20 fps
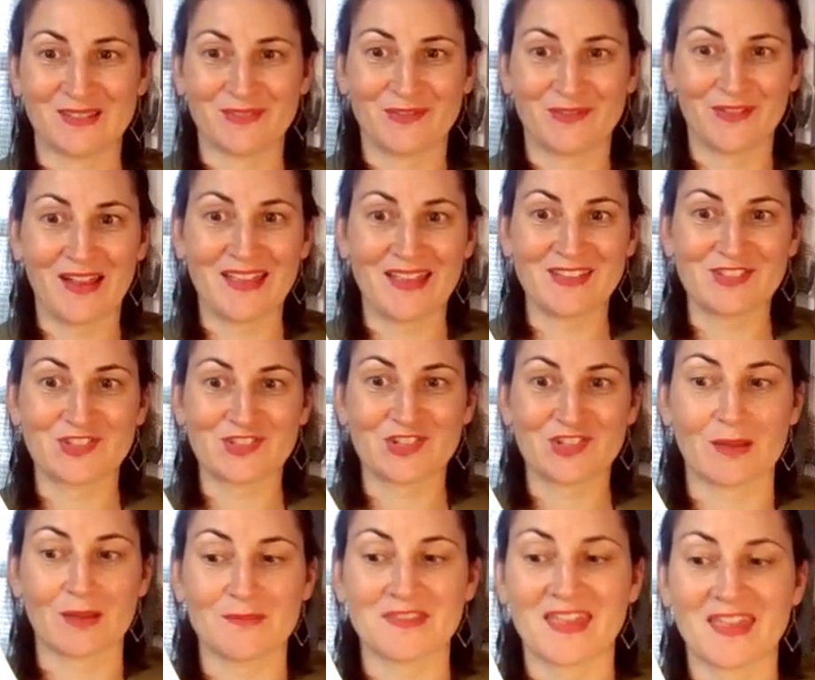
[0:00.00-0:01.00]
French
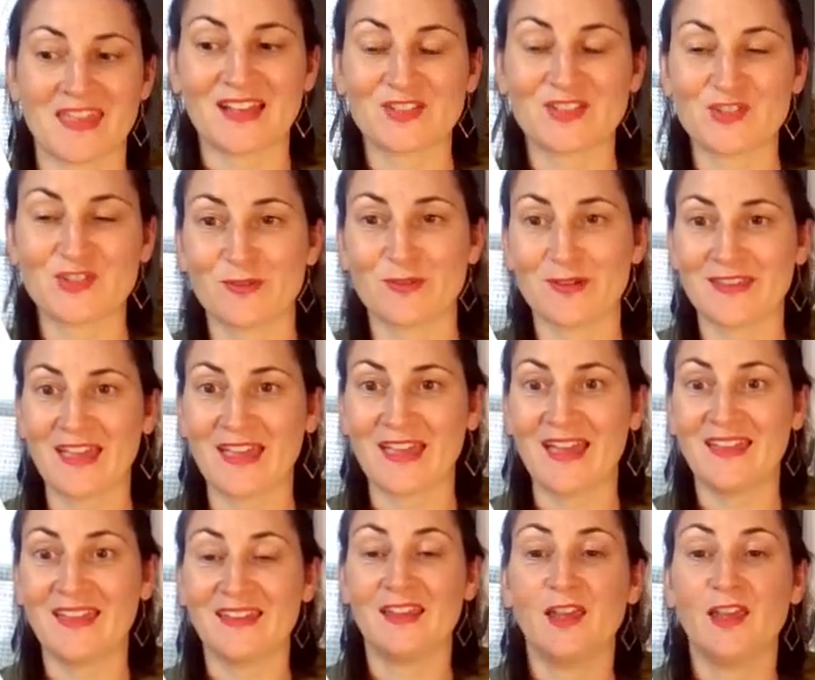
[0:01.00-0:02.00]
coming at you
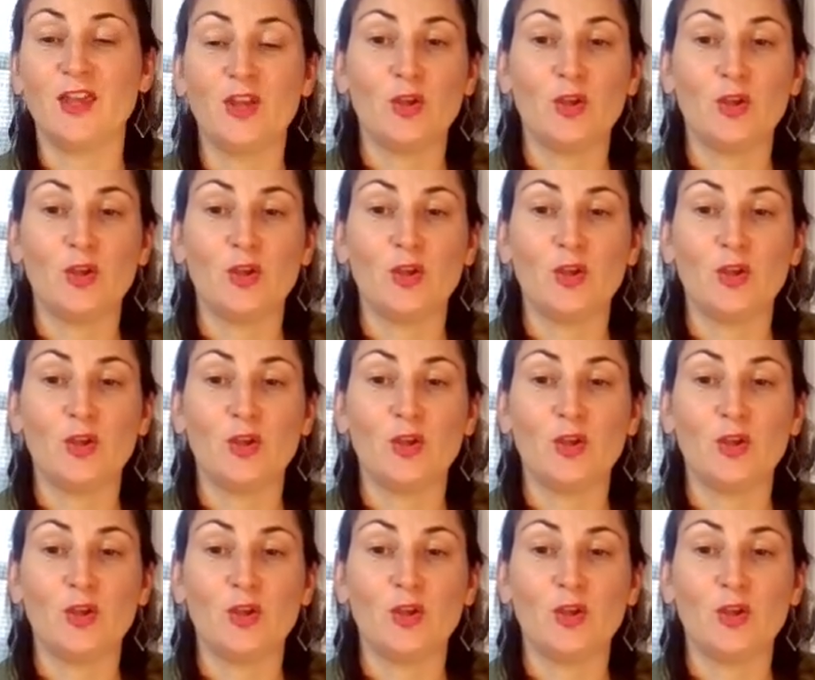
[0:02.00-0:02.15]
again